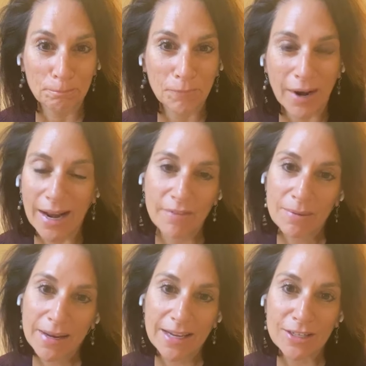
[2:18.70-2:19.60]
right?
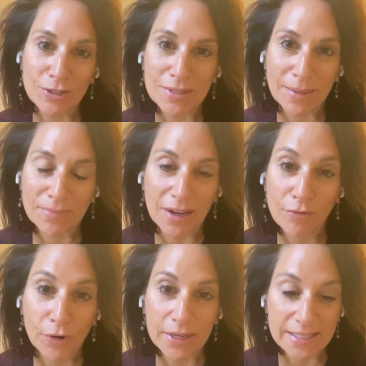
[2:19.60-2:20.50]
Everybody can do something
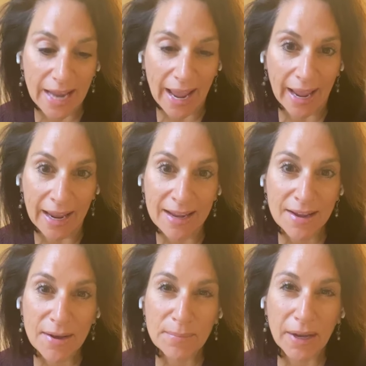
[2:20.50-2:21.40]
for a day,
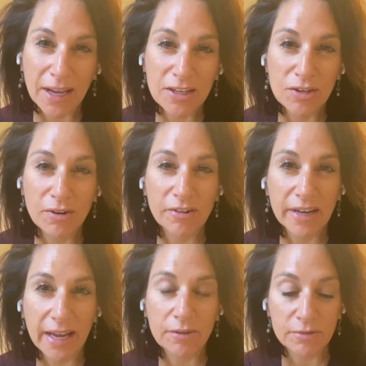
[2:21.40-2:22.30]
but can you
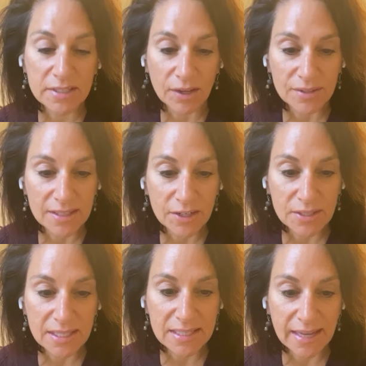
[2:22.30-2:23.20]
create results that are
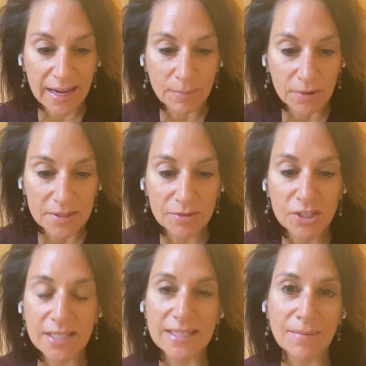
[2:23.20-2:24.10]
sustainable? So
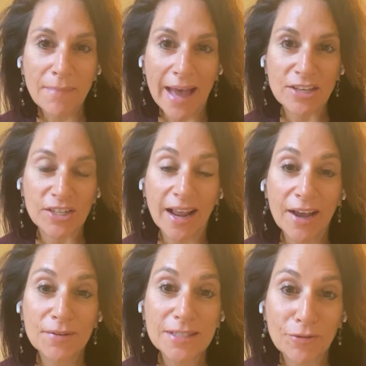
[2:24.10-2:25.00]
just imagine
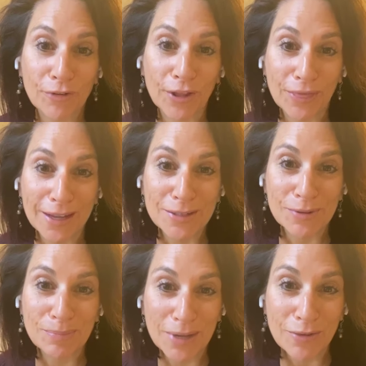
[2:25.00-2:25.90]
how different things
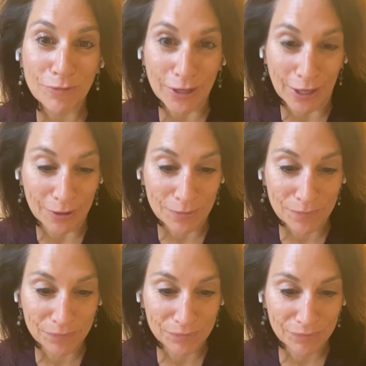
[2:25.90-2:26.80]
would be for you,
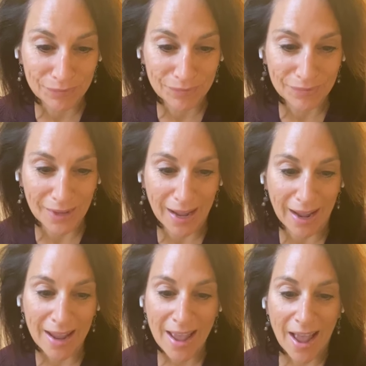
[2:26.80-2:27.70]

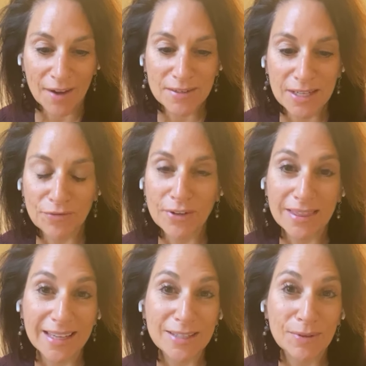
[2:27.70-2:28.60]
okay? How different
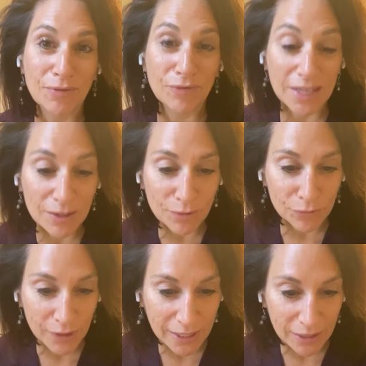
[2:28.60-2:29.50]
things would feel
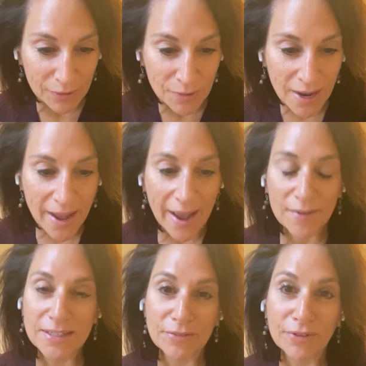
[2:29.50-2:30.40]
for you, how
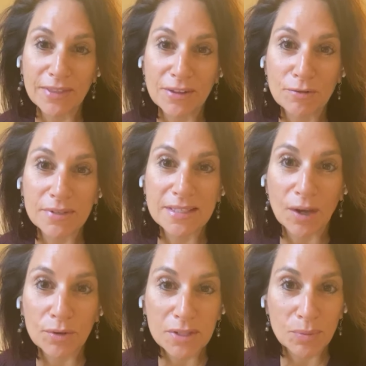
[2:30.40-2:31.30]
different the
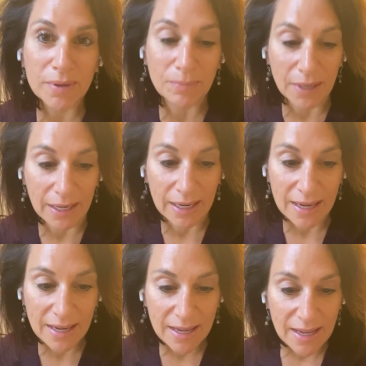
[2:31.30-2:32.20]
results would be
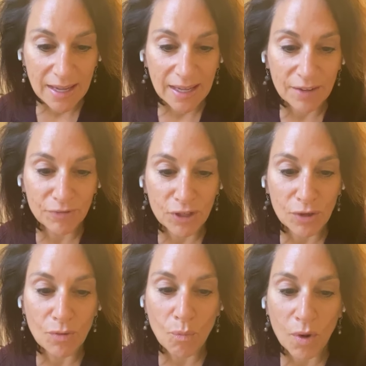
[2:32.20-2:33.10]
if
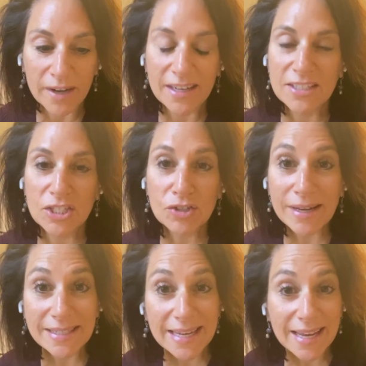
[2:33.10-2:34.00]
you weren't
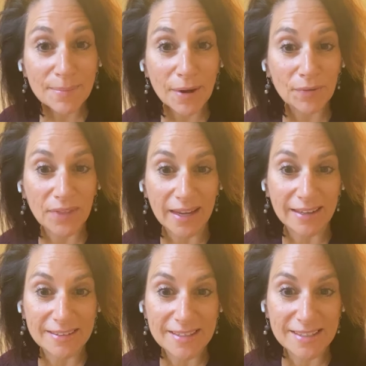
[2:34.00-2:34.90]
stressing about
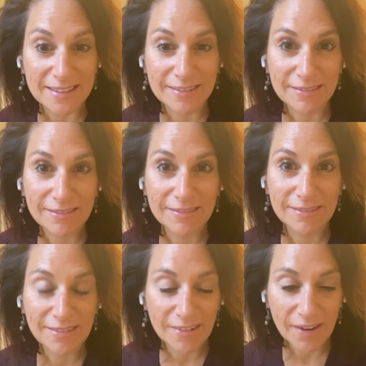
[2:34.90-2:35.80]
things,
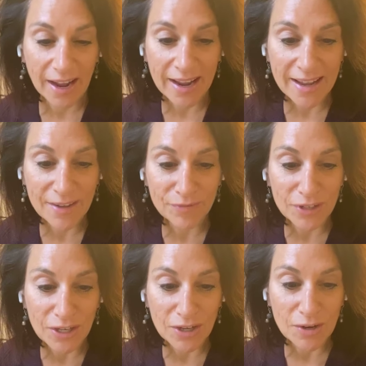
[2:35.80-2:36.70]
okay? If
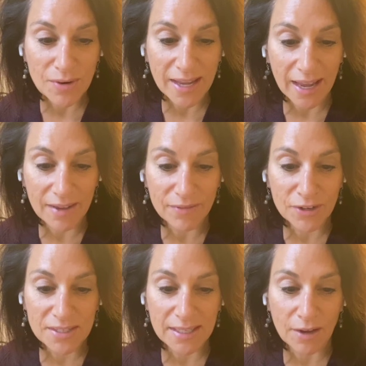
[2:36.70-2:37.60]
you gave
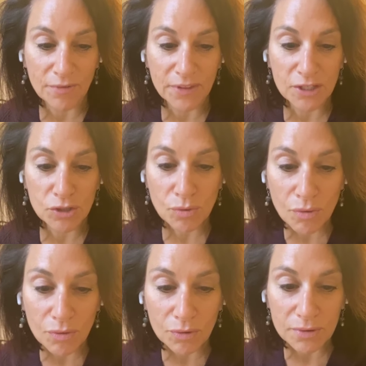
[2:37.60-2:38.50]
yourself the
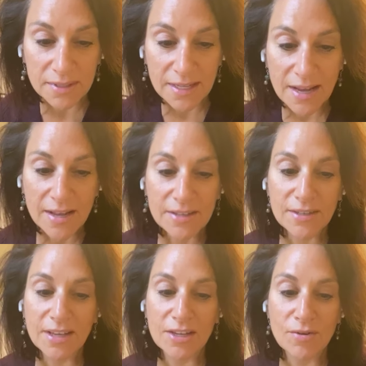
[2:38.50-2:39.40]
tools so
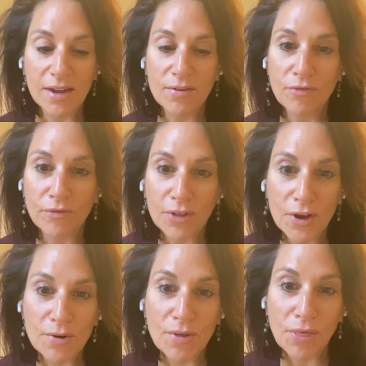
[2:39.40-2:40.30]
that you can
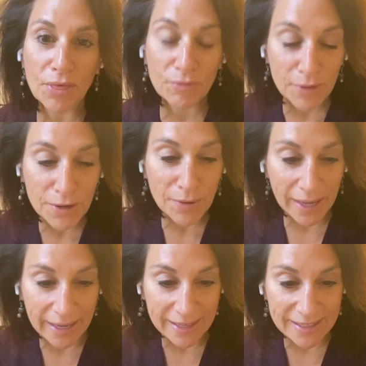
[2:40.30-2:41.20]
flow through
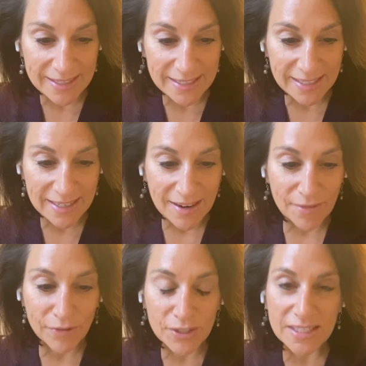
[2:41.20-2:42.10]
it
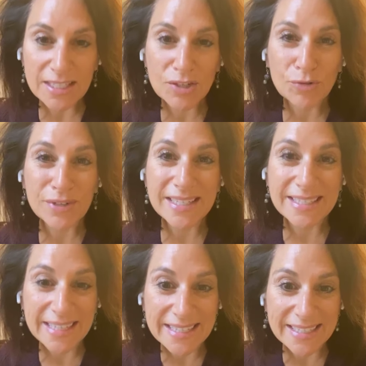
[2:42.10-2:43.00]
versus
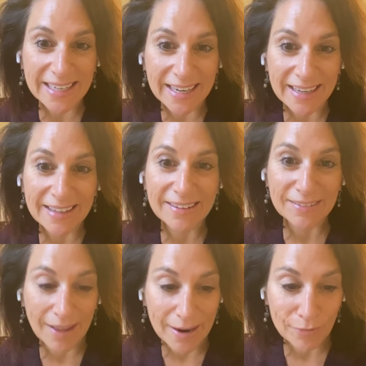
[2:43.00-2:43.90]
resisting
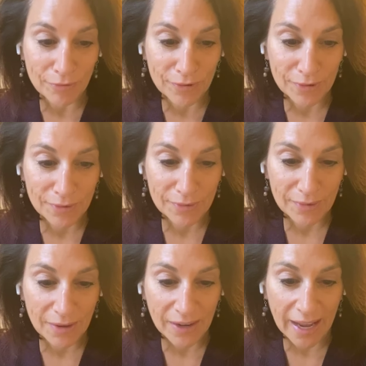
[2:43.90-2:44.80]
life,
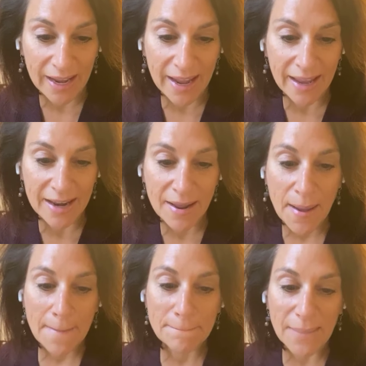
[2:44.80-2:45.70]
okay? And
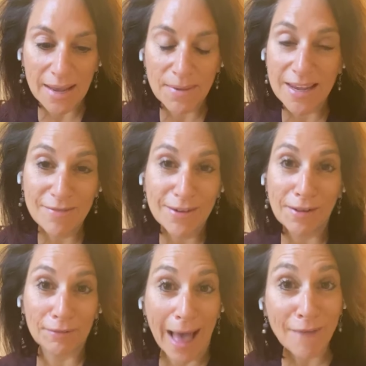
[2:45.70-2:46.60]
maybe even
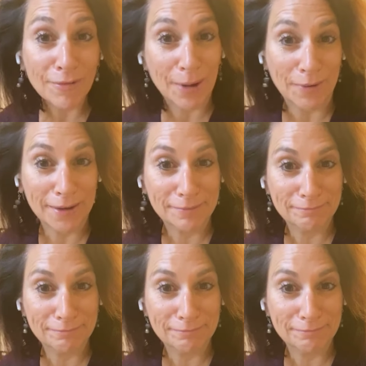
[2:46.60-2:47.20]
laugh about it,